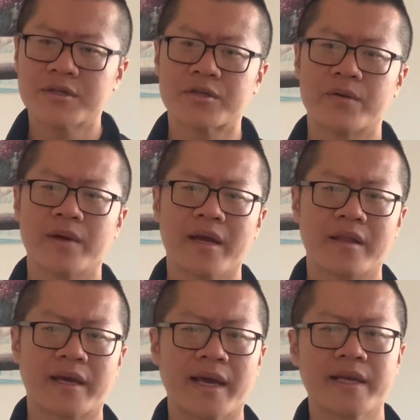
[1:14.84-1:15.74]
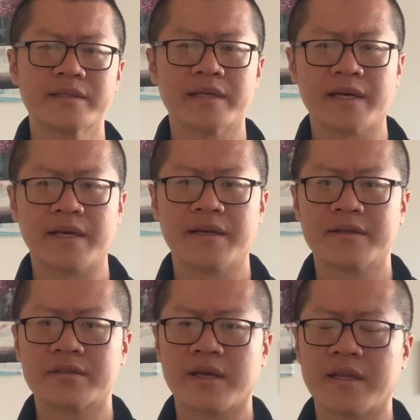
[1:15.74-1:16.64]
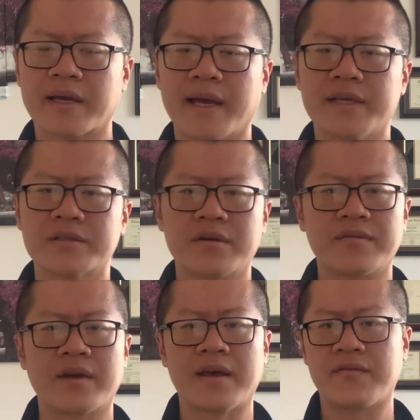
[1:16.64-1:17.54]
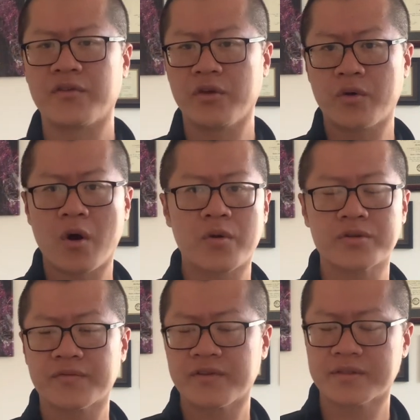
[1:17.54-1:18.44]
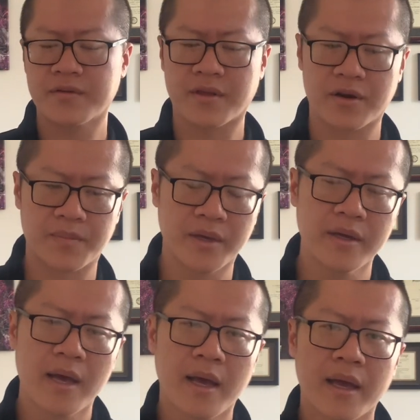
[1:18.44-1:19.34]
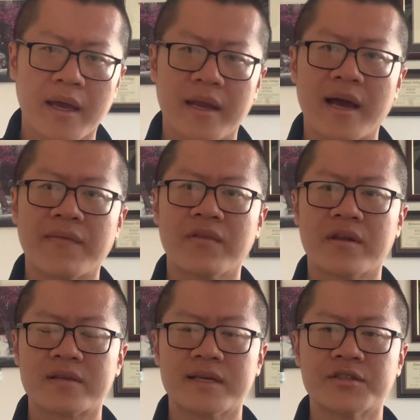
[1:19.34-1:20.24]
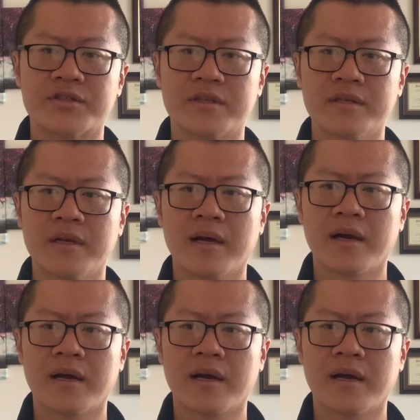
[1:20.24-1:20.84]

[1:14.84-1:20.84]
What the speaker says: So in the case of if you go to physical therapy and after the session,